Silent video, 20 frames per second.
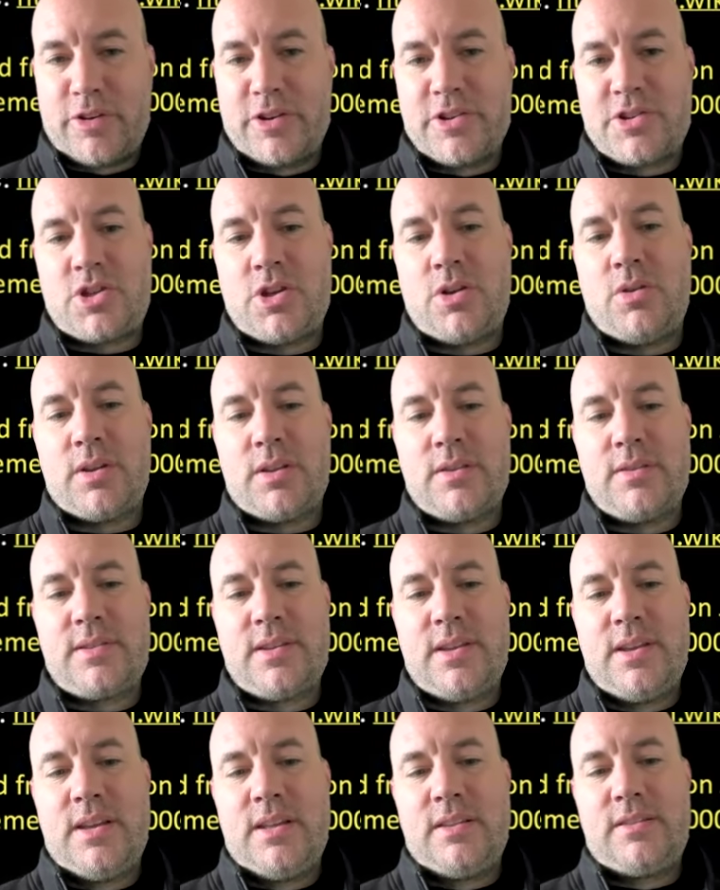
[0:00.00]
for a
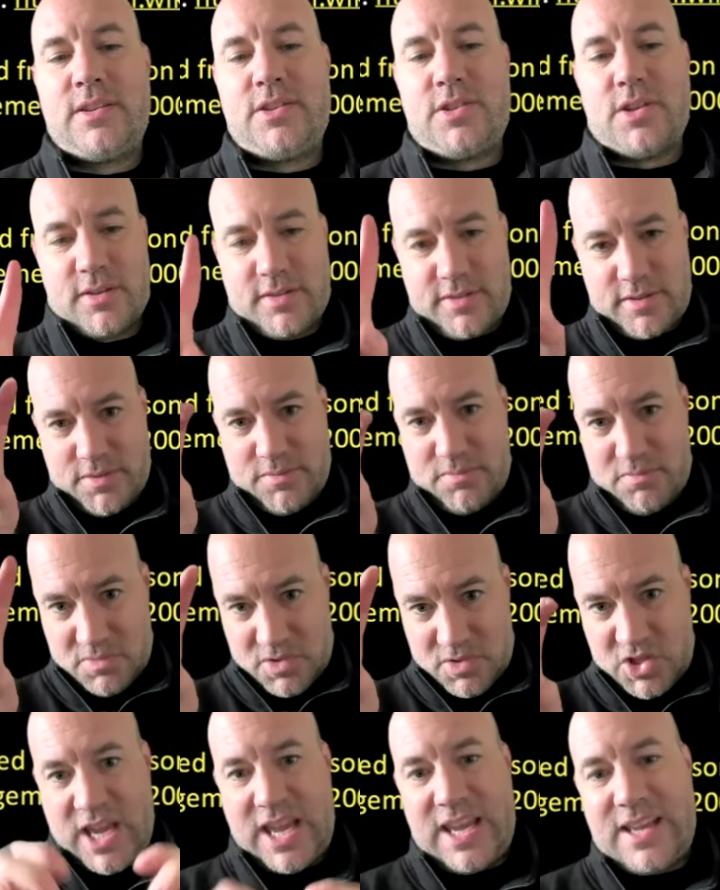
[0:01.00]
student to just
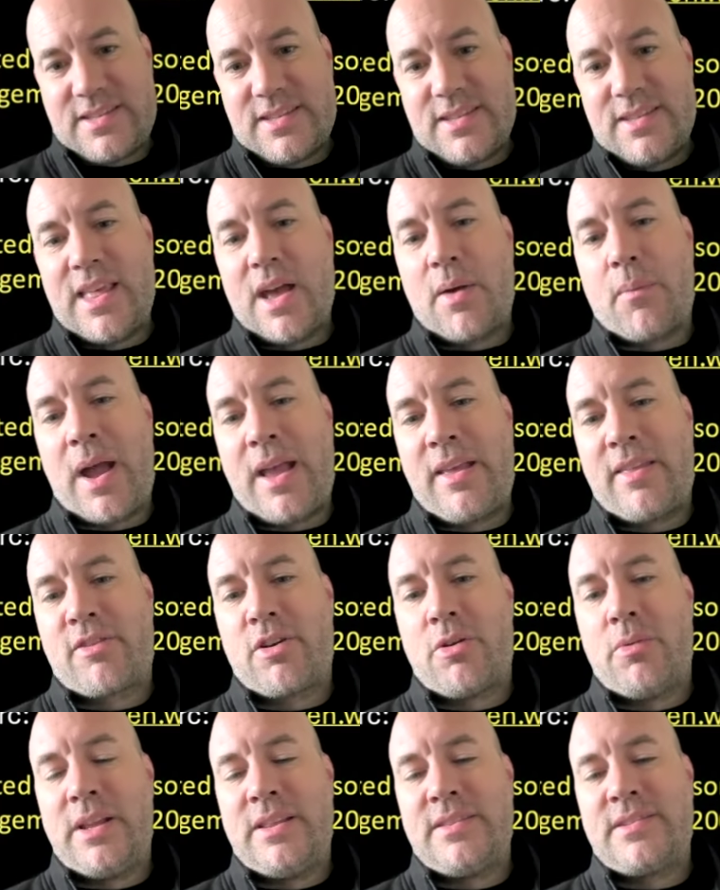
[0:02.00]
cheat their way
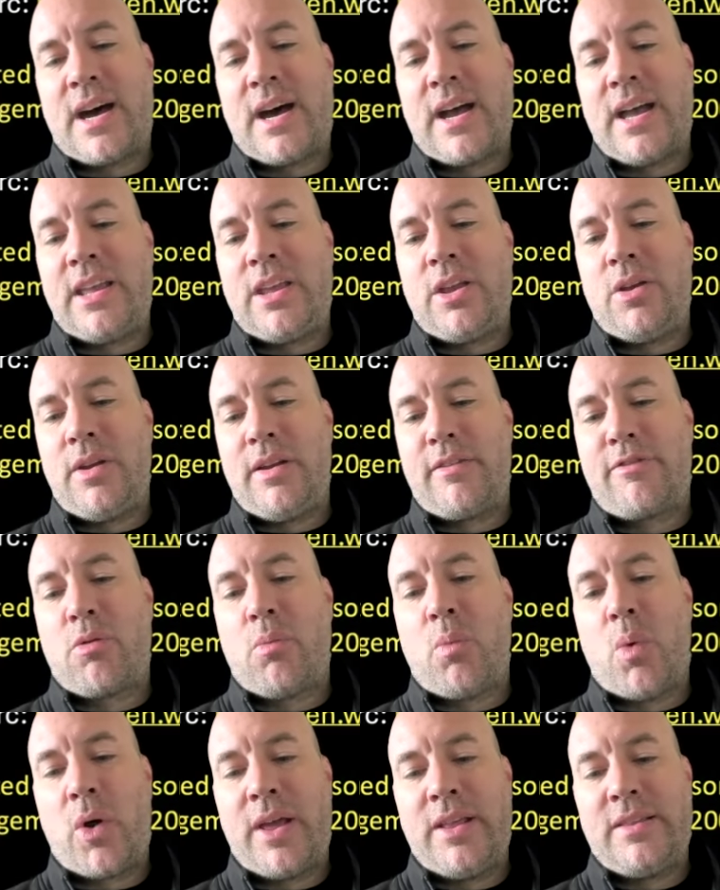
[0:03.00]
through an entire unit
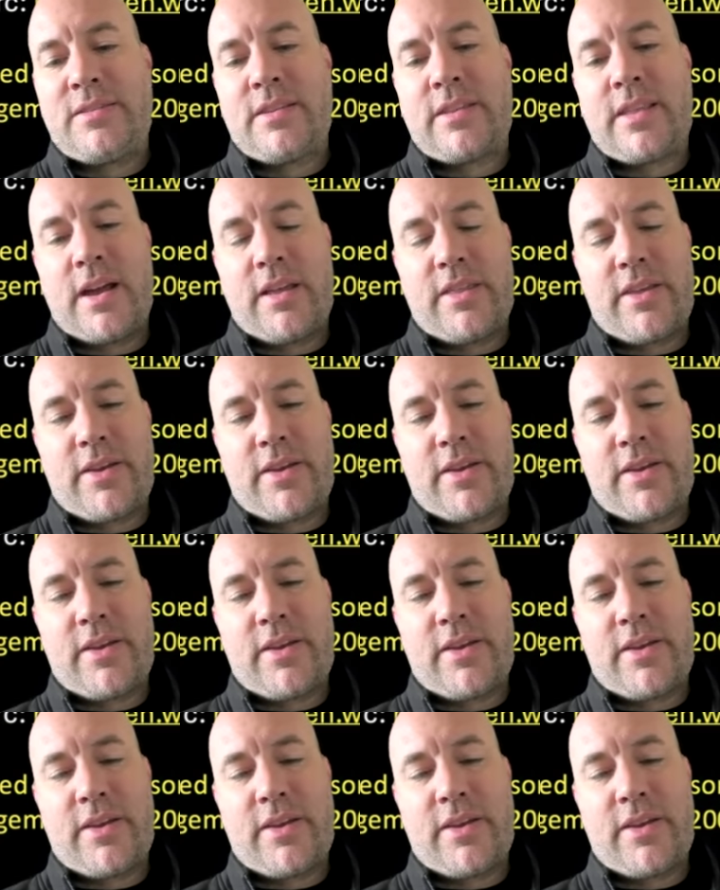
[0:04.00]
from one end to the